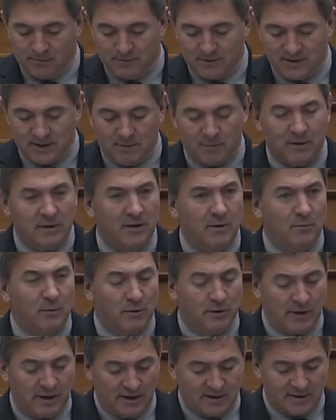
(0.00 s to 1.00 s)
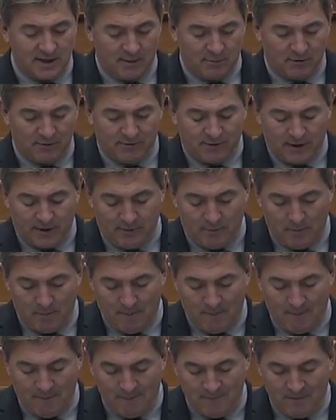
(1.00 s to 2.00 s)
something that Marie exemplified.
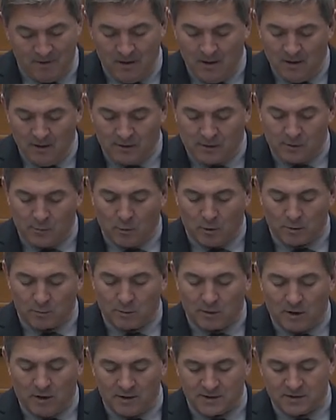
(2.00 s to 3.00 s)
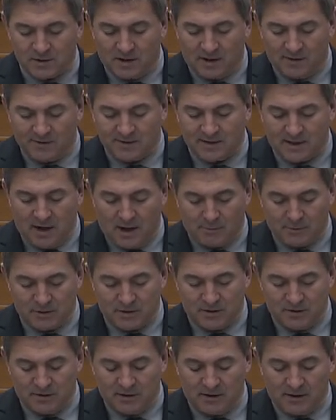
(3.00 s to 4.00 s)
The award would also give us the
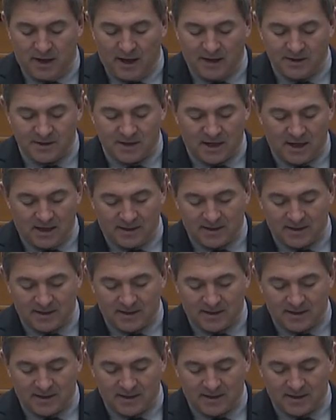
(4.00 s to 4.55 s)
opportunity to educate